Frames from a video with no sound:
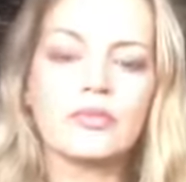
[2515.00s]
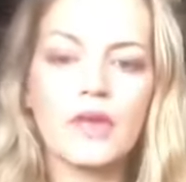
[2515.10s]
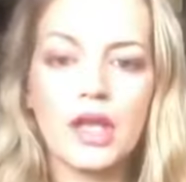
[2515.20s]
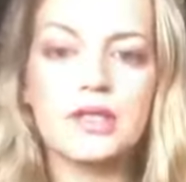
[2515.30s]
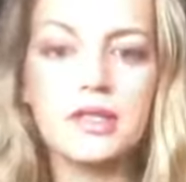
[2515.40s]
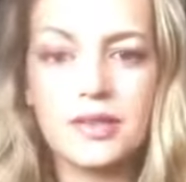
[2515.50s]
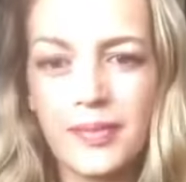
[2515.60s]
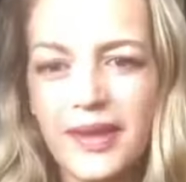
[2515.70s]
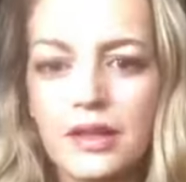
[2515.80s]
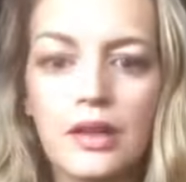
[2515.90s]
it's a
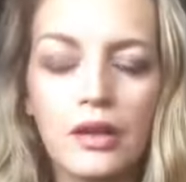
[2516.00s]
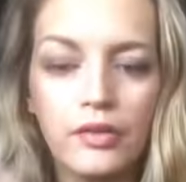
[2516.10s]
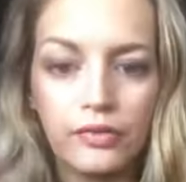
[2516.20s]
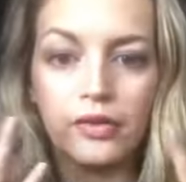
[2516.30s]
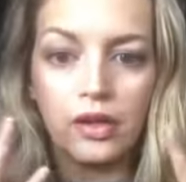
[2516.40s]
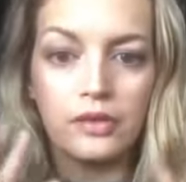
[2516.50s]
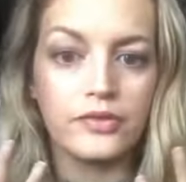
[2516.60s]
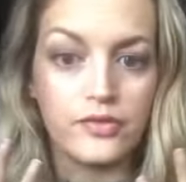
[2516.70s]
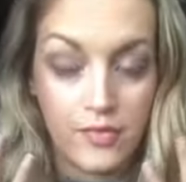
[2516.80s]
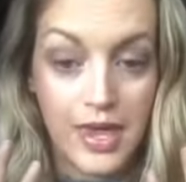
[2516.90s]
bit full on
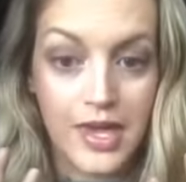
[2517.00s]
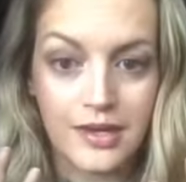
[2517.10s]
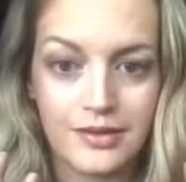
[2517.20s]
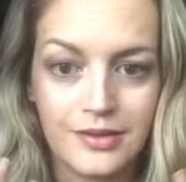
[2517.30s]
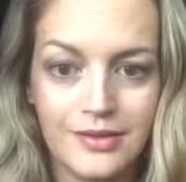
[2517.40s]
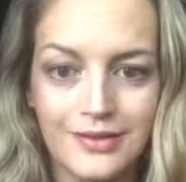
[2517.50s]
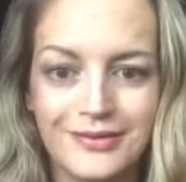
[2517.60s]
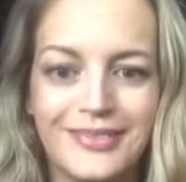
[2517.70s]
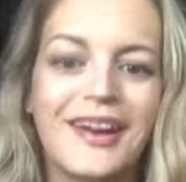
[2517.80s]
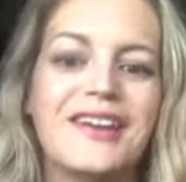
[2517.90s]
for me.
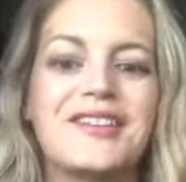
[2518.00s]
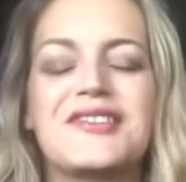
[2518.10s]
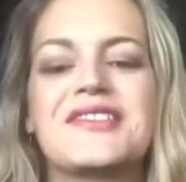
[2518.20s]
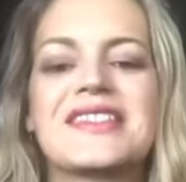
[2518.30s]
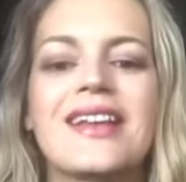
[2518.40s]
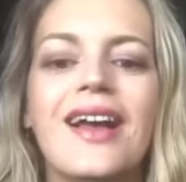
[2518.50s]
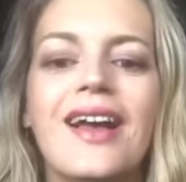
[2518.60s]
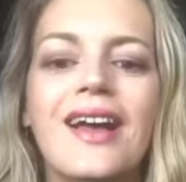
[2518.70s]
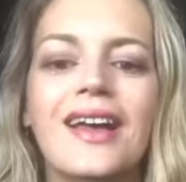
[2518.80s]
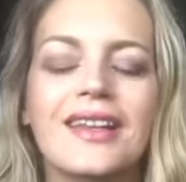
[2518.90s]
I know
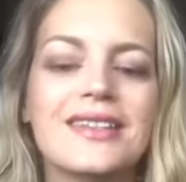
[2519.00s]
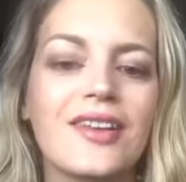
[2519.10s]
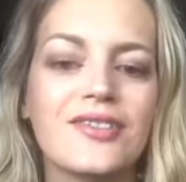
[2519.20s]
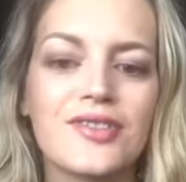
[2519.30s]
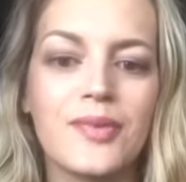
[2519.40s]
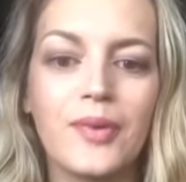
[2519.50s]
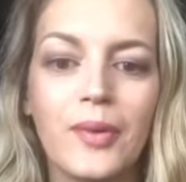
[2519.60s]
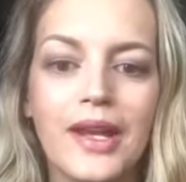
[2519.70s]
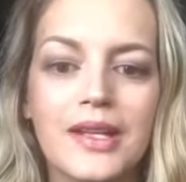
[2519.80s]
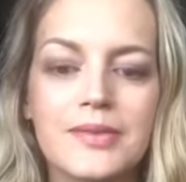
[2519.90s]
it sounds a bit
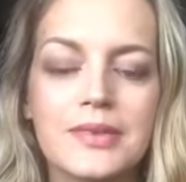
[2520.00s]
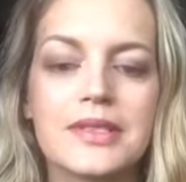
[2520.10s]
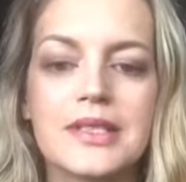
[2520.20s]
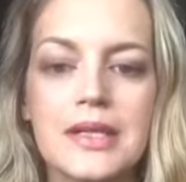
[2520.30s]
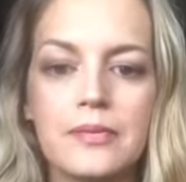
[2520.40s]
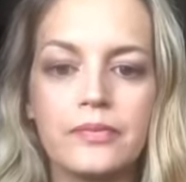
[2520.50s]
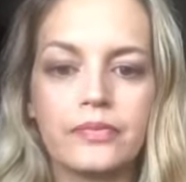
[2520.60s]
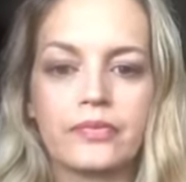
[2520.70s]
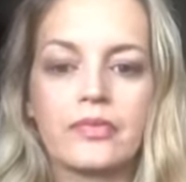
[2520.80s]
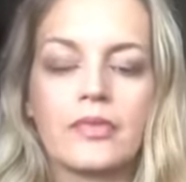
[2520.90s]
weird, but
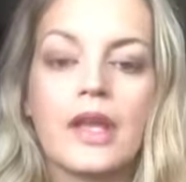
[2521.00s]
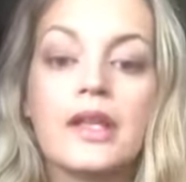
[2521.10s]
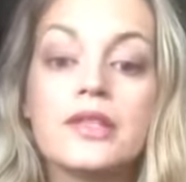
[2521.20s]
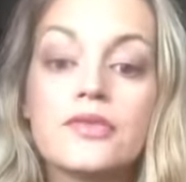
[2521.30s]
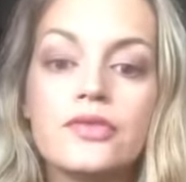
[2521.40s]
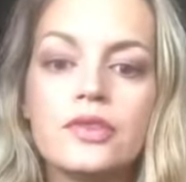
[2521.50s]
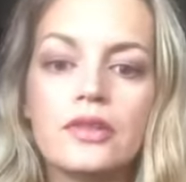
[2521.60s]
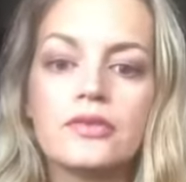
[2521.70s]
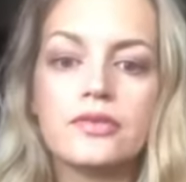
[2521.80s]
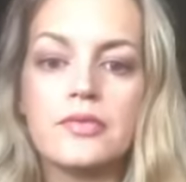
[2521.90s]
it is full
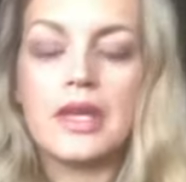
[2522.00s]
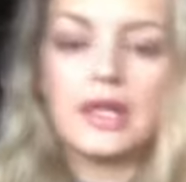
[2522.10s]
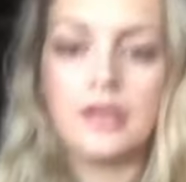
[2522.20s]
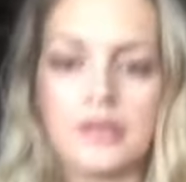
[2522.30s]
on for me,